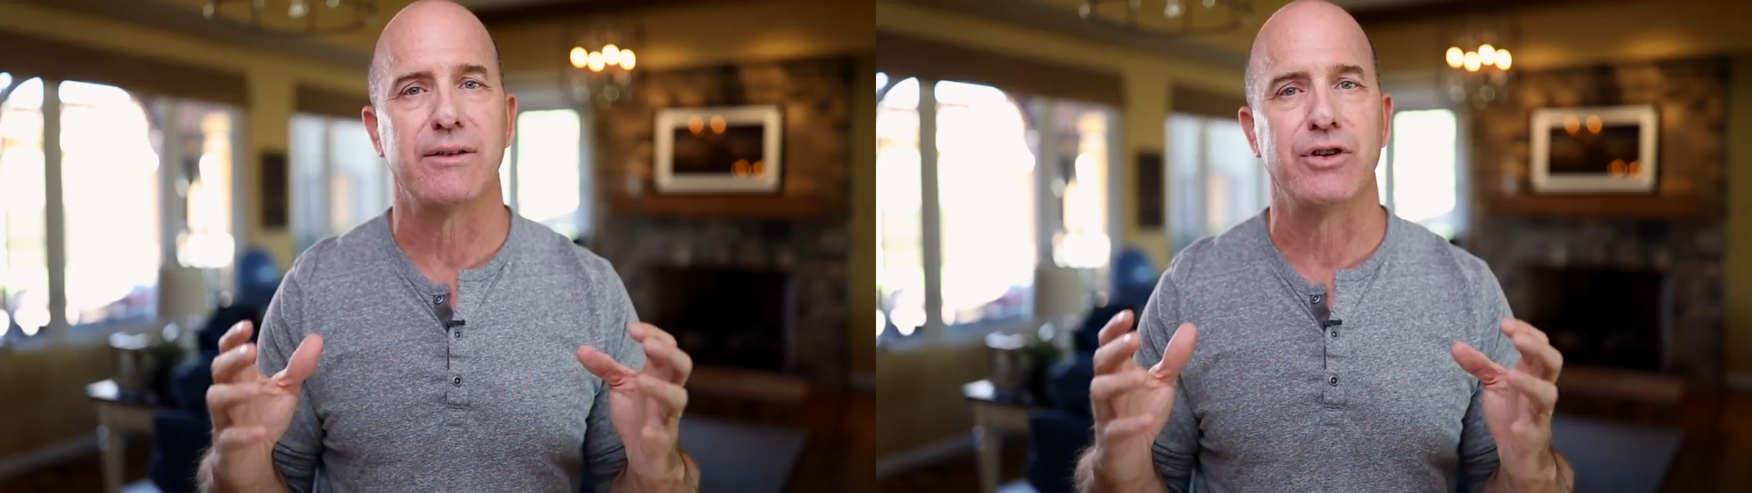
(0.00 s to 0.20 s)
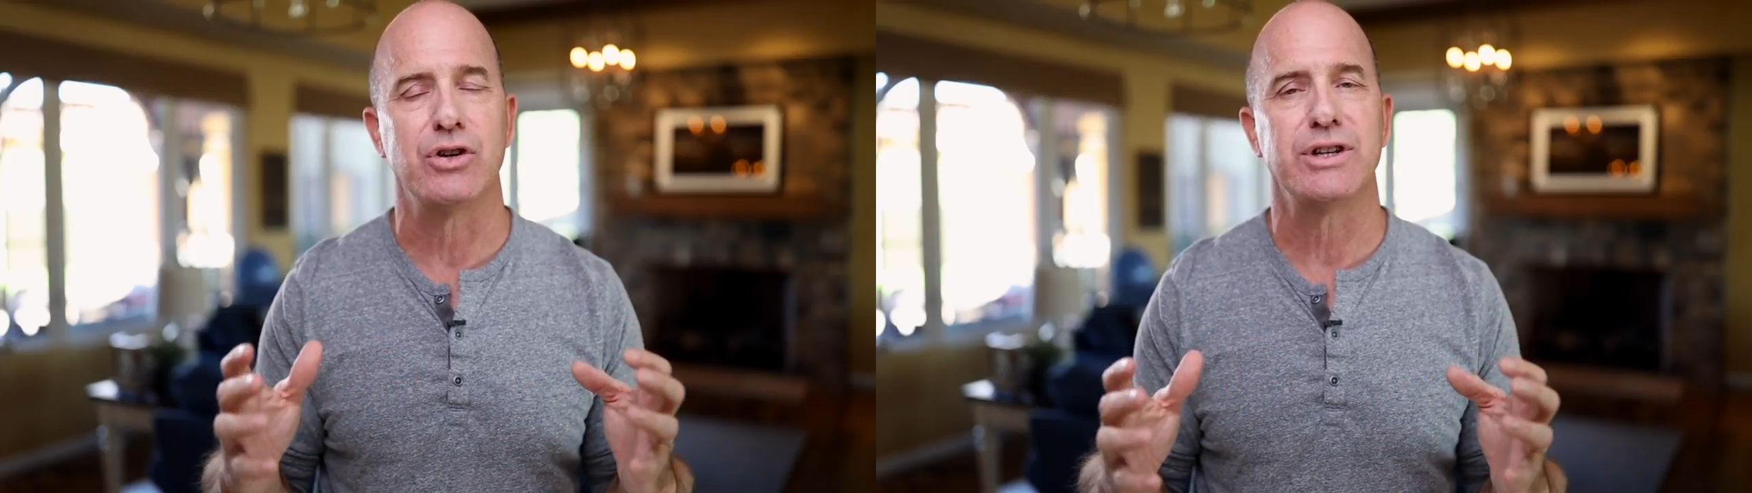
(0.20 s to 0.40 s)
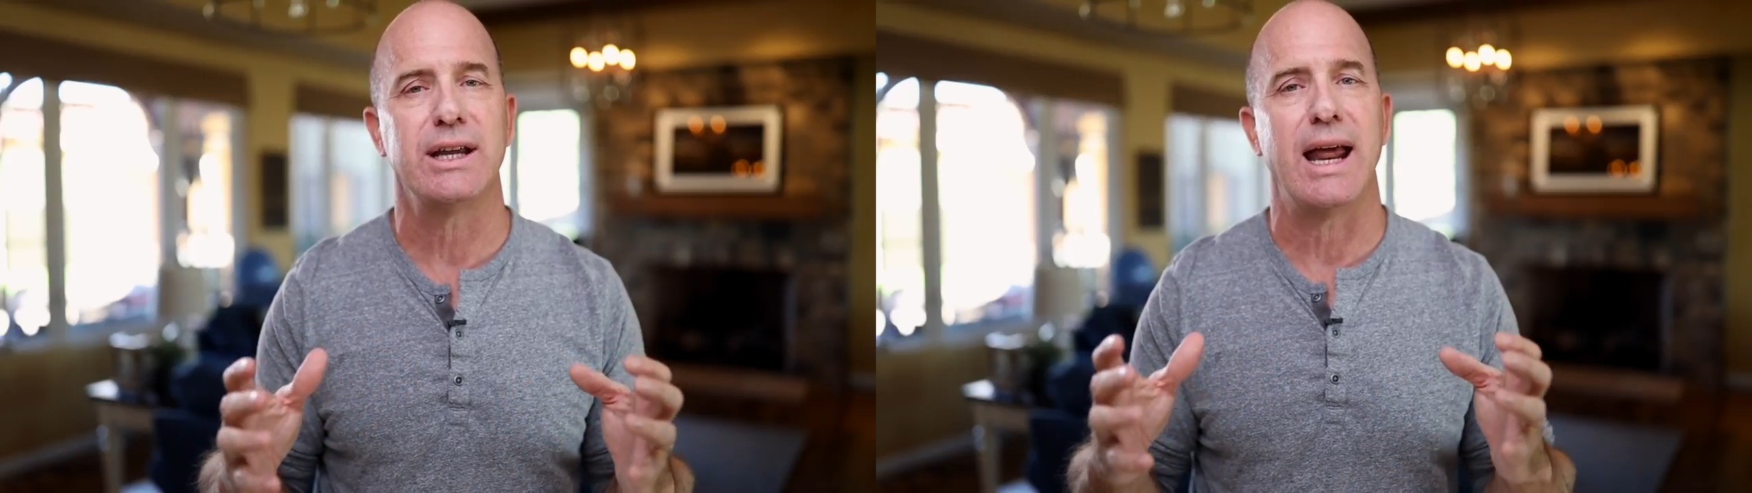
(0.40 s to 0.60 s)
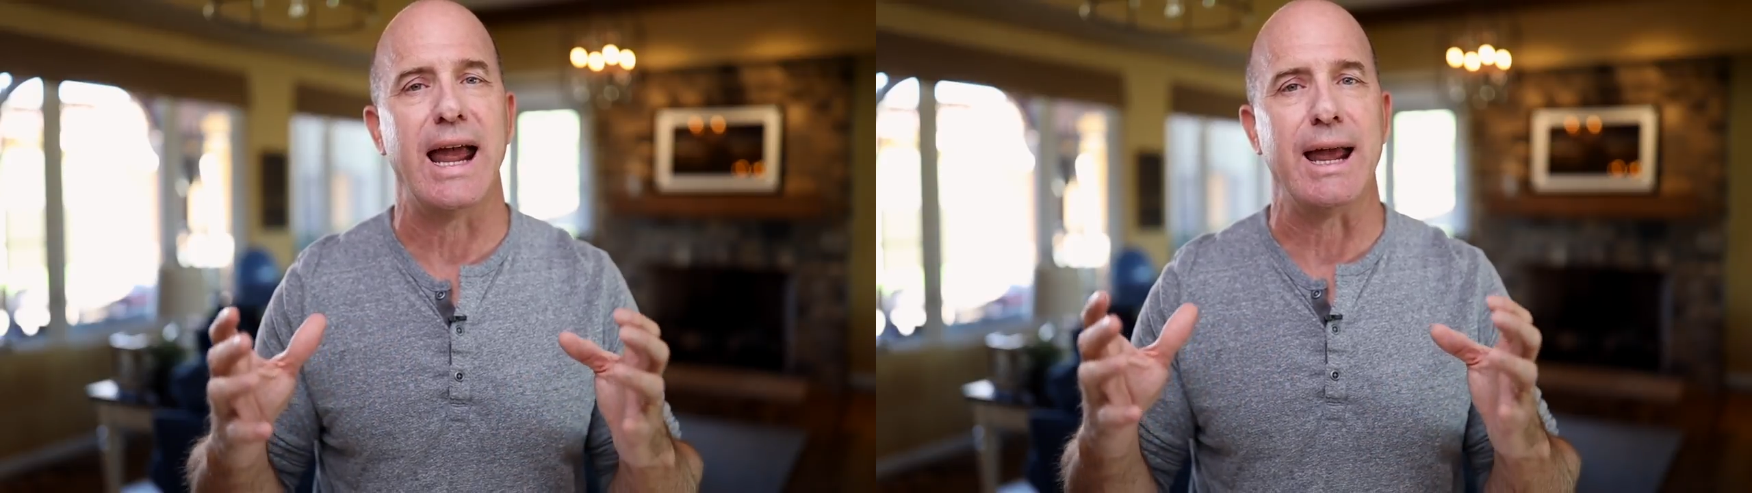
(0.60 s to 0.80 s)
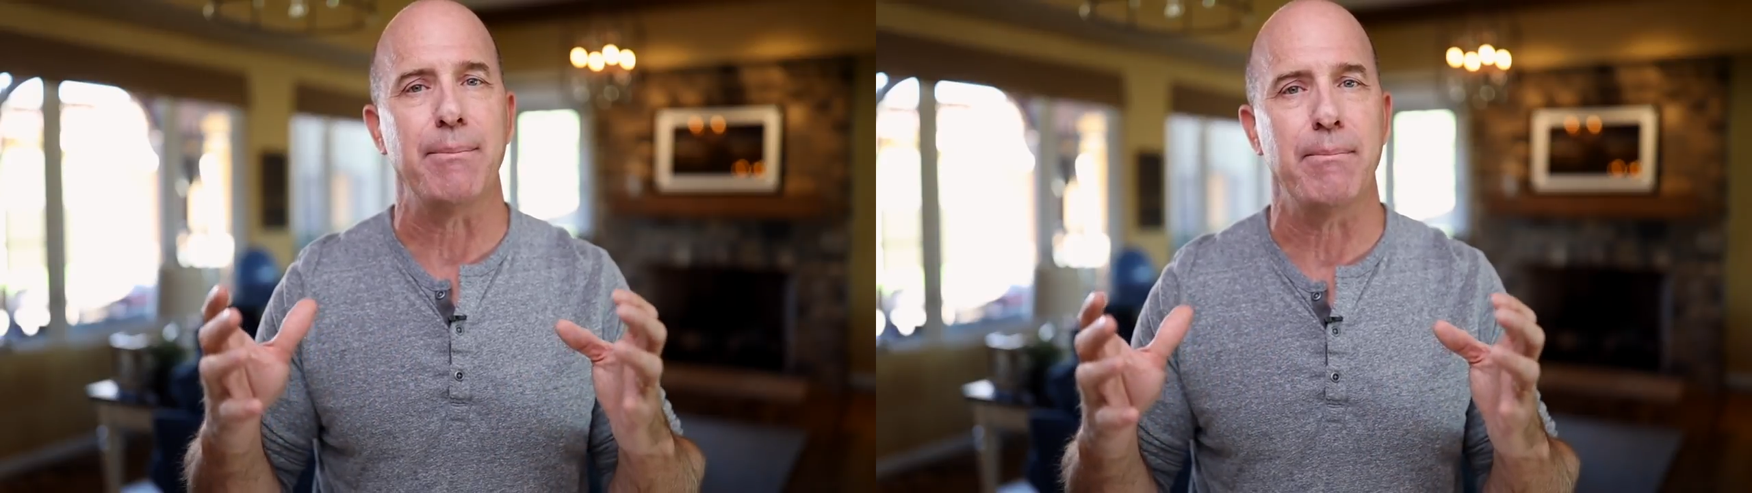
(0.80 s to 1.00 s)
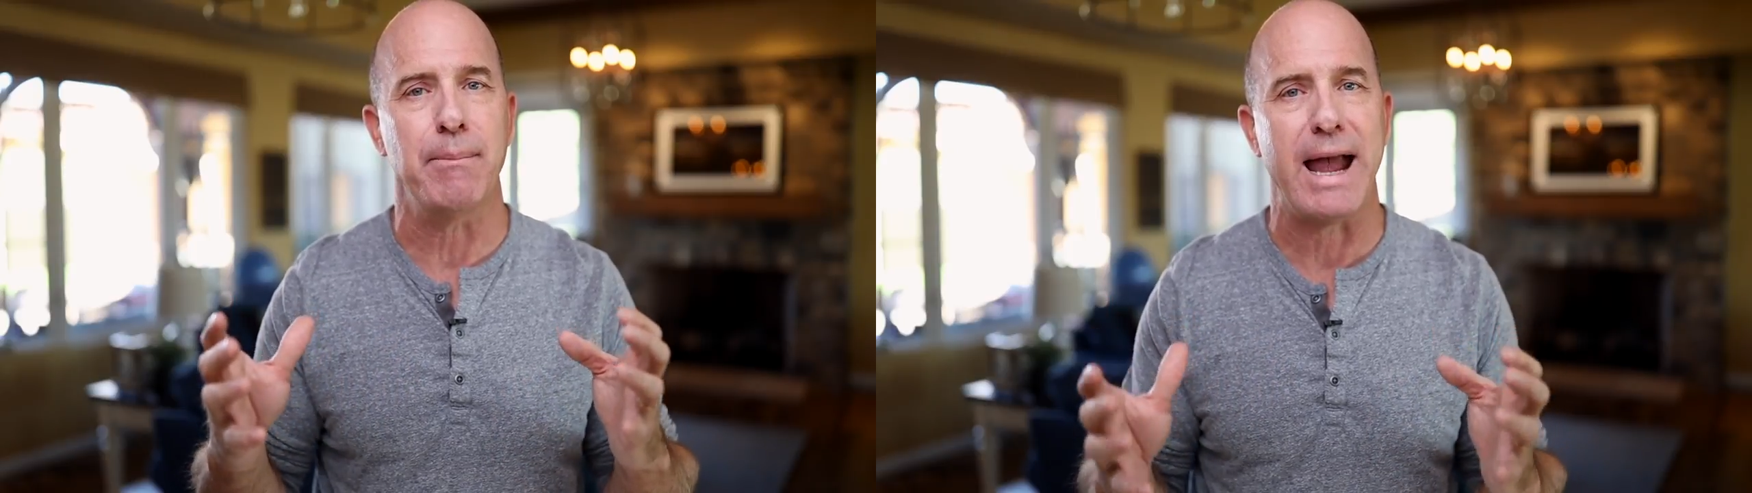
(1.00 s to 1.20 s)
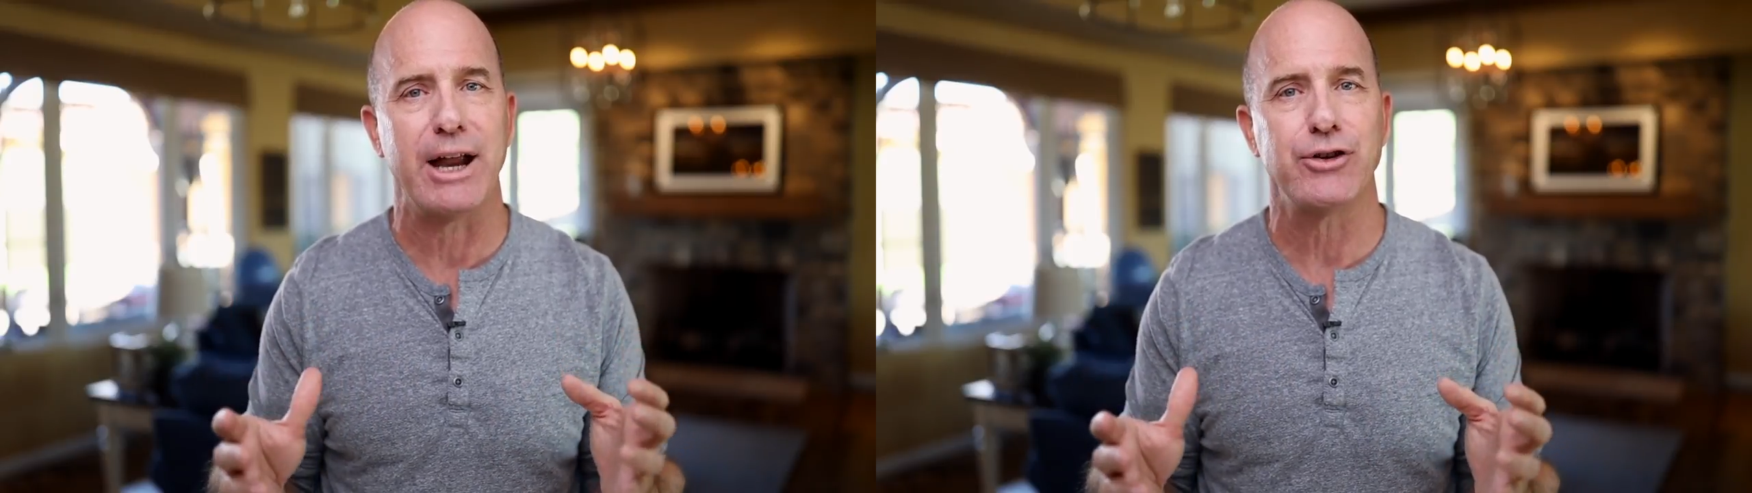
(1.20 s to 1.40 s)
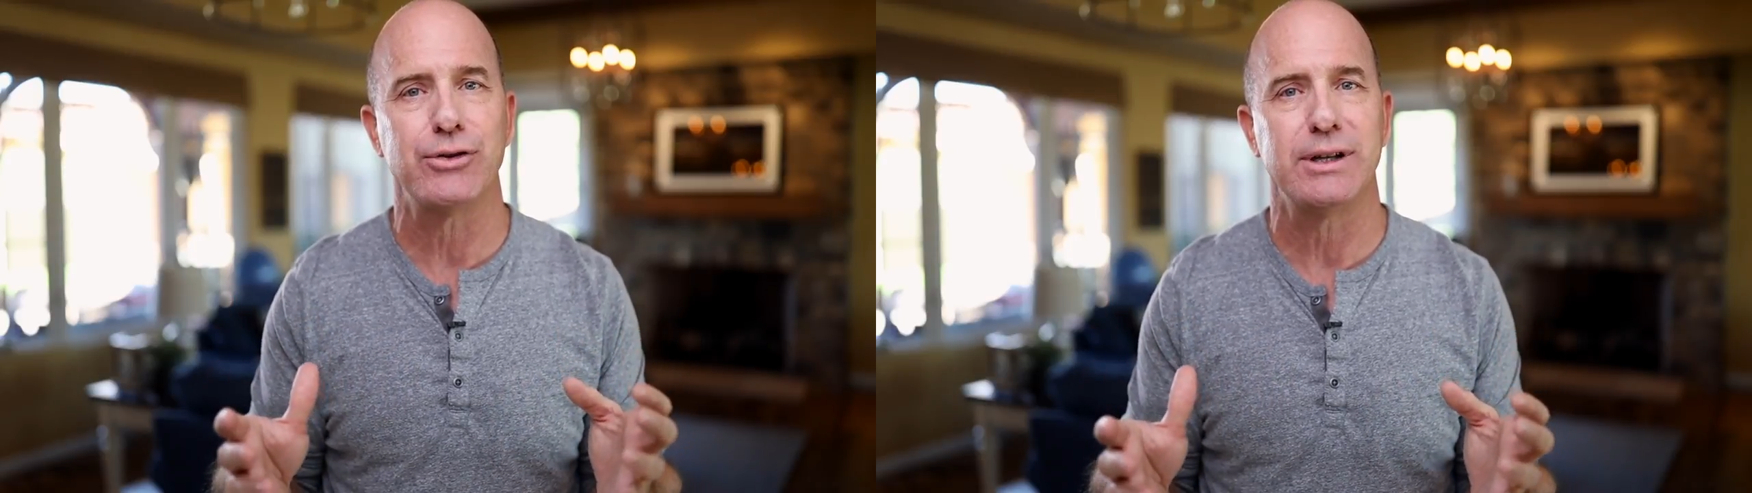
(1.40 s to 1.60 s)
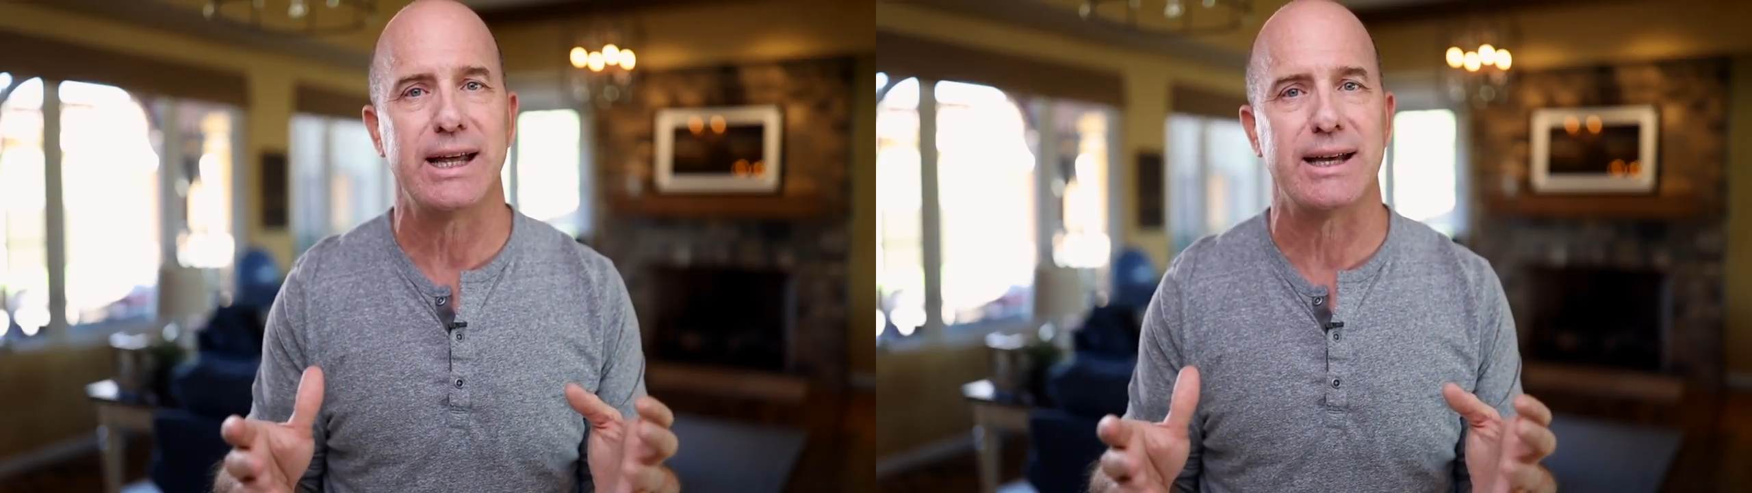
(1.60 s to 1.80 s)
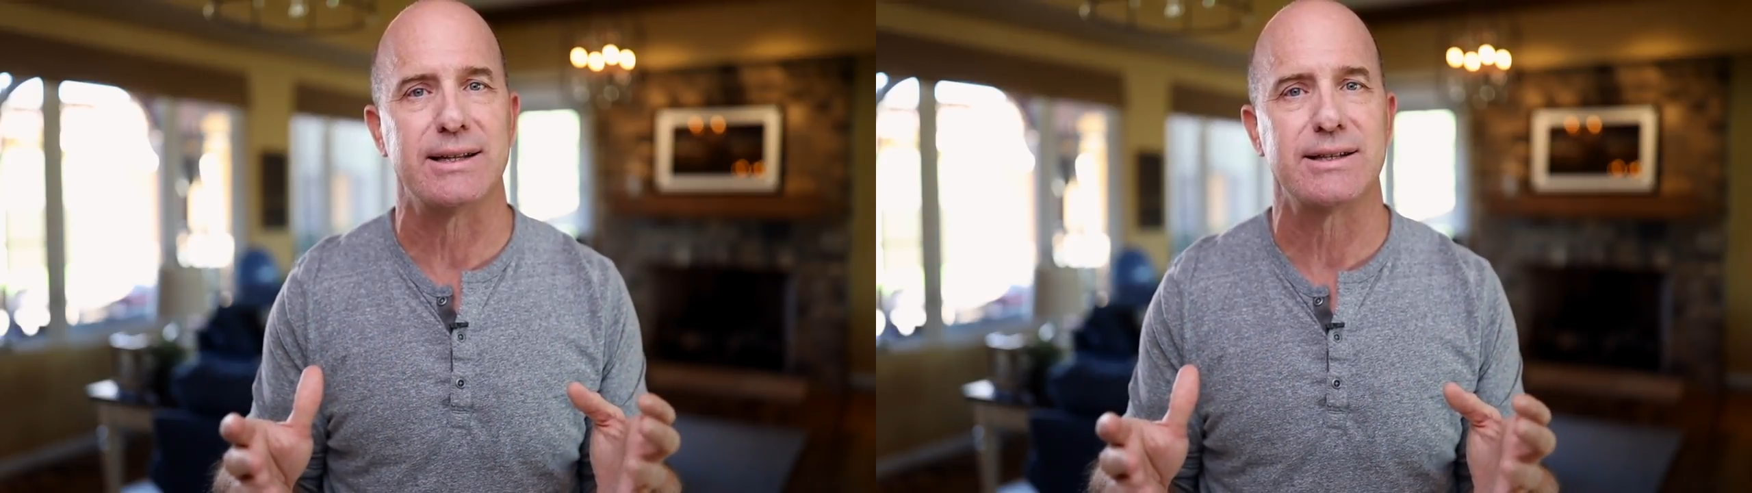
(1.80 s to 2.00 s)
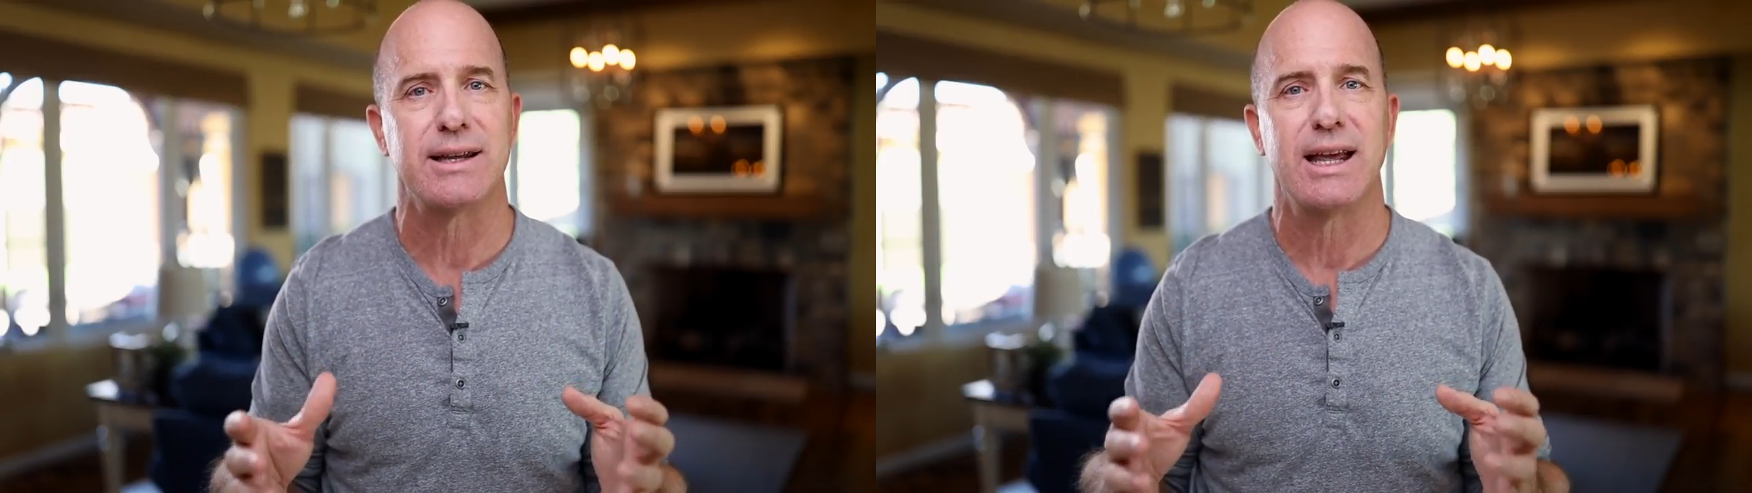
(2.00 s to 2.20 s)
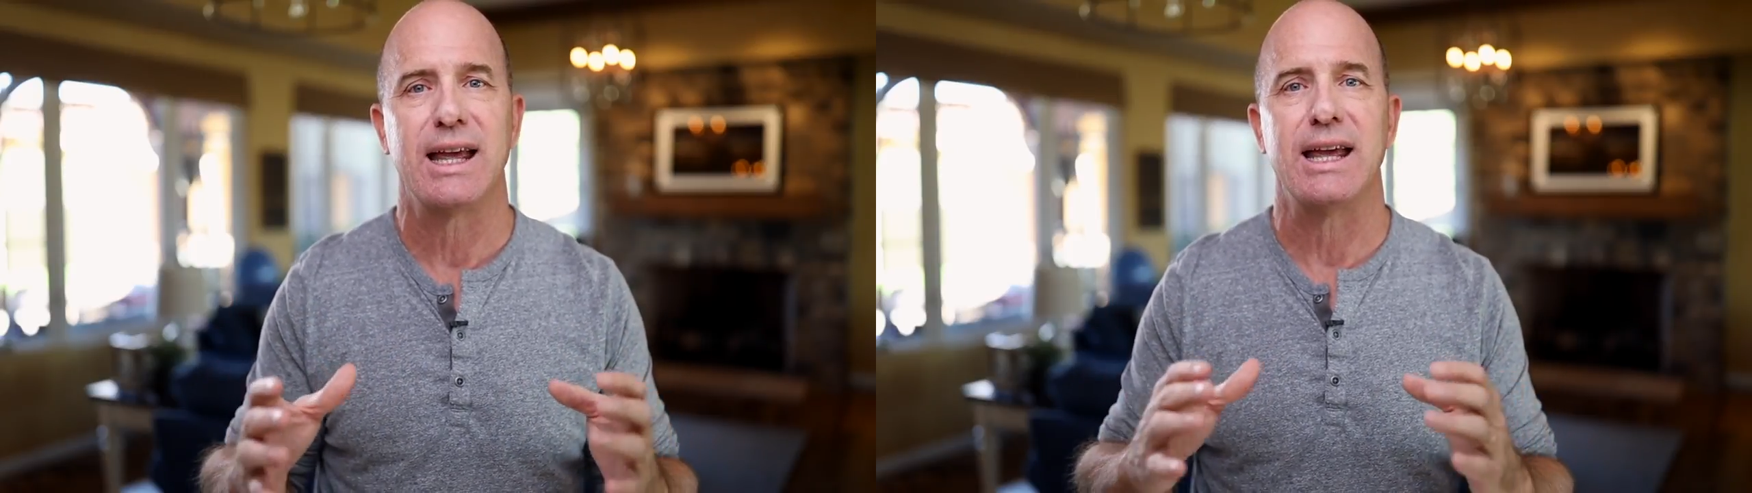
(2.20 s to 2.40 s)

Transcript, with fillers: of using a manual lens